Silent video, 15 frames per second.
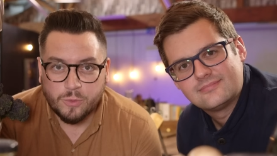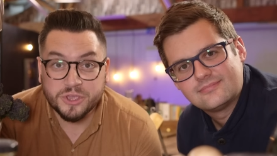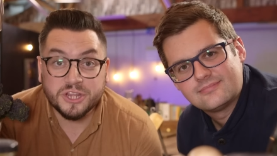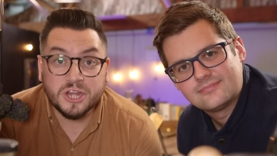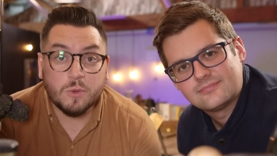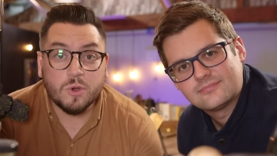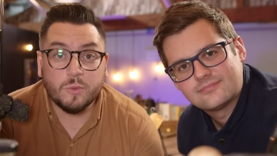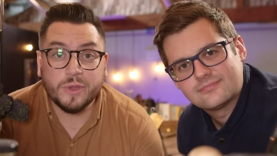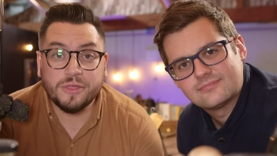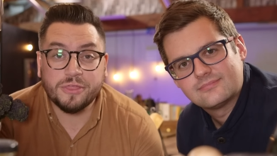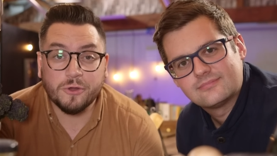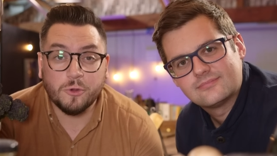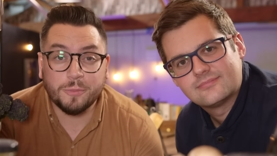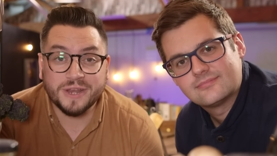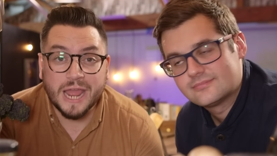Speaker 1: Well, you know what we
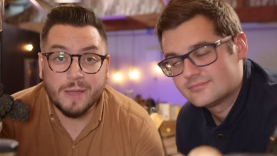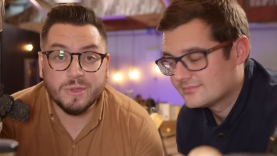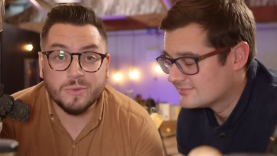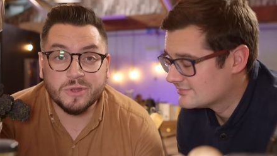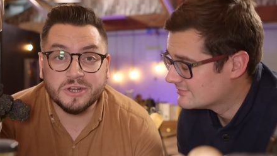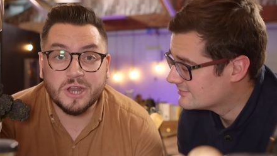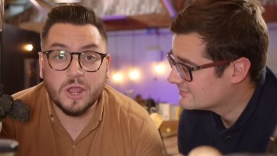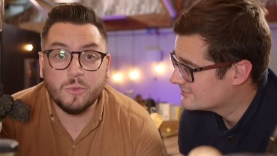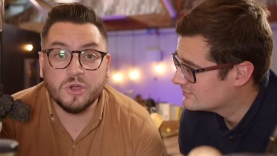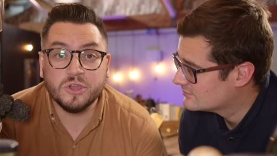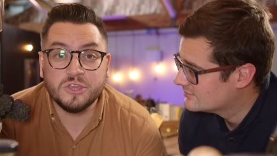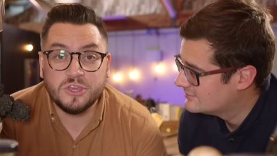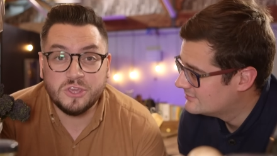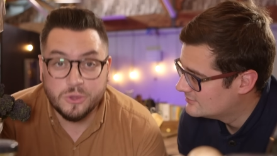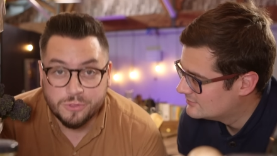thought, but now we want to know
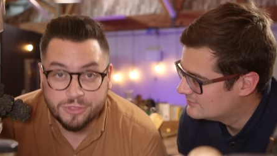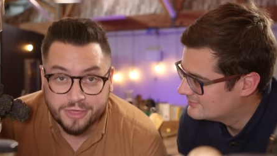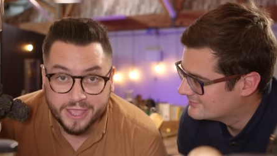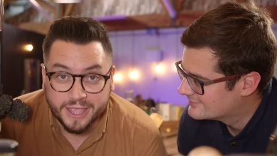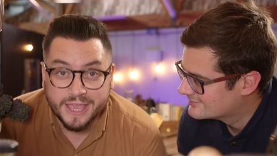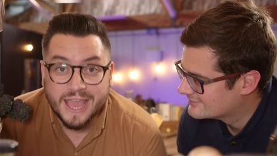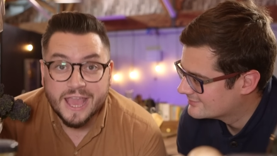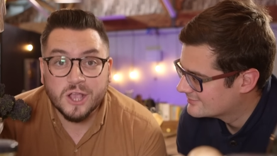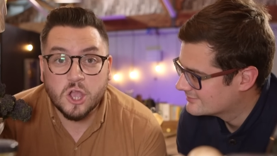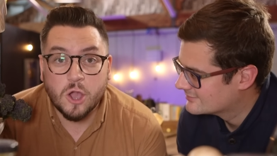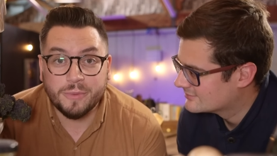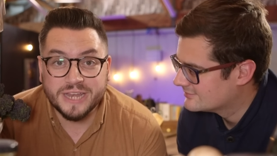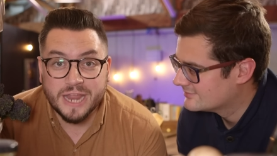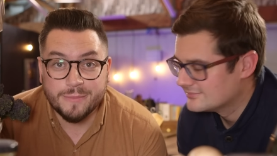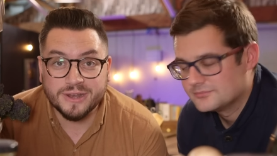what you think.
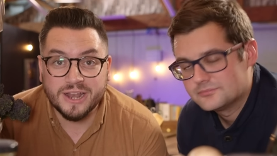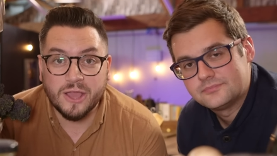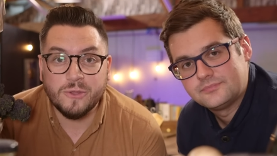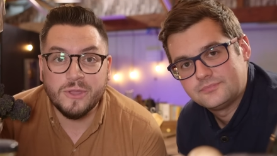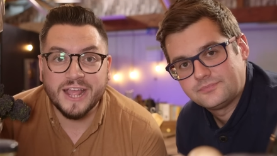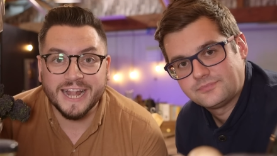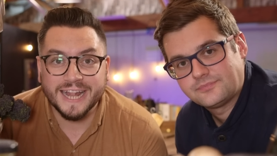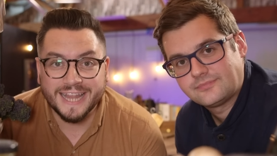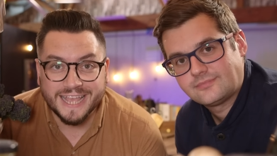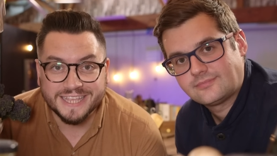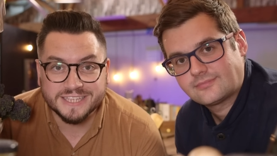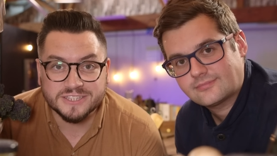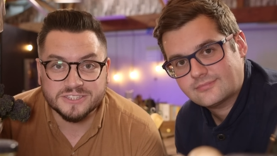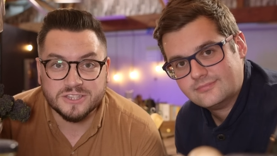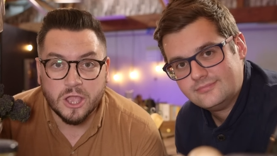Comment down below,
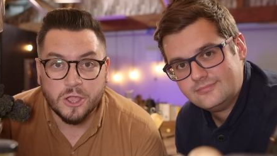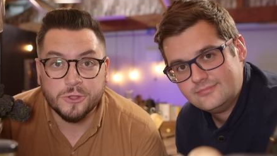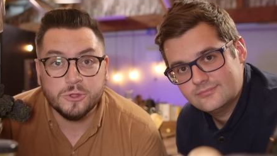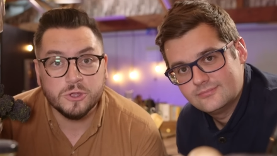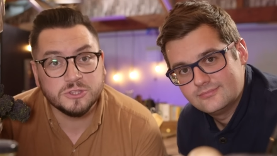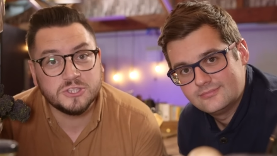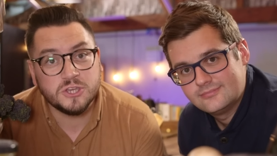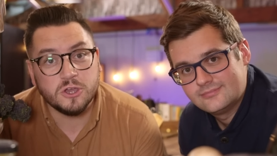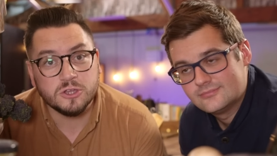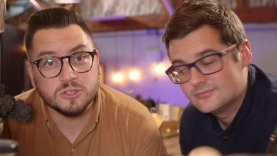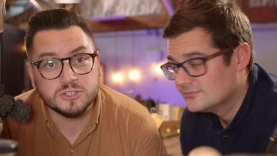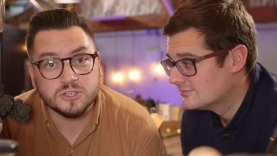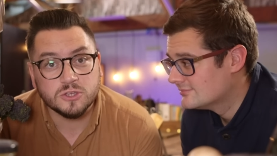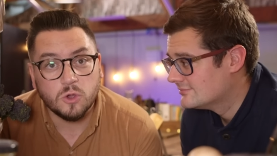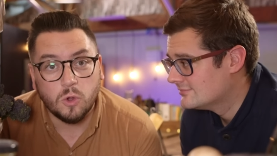let us know,
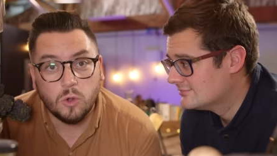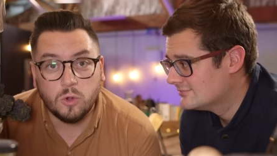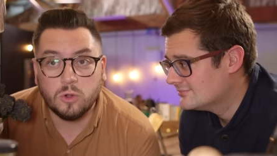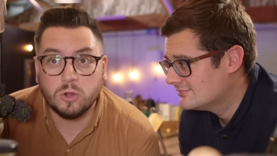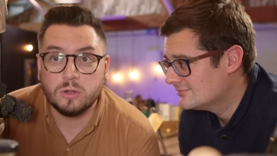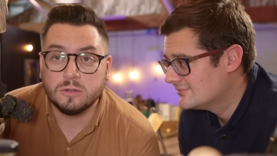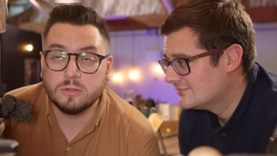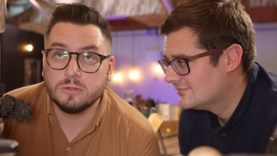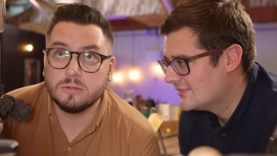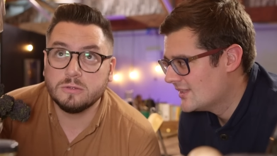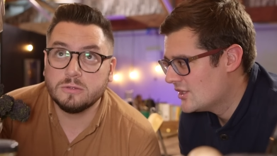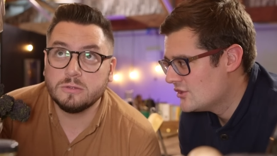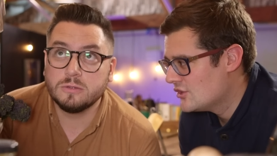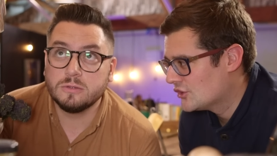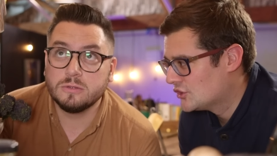toot or...
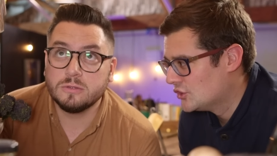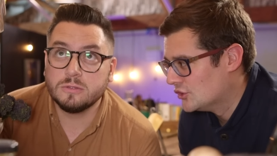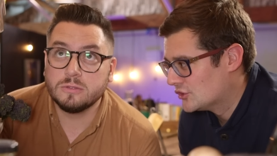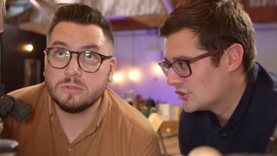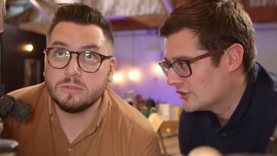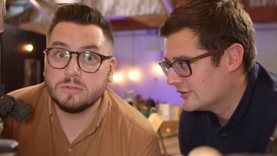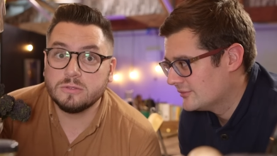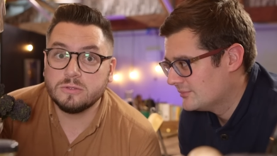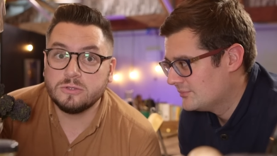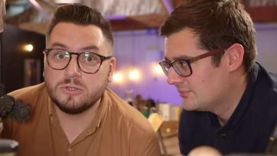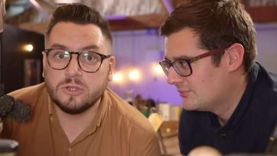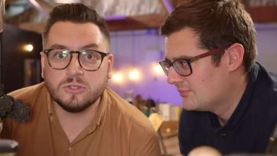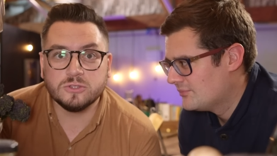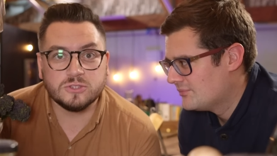Not toot. Not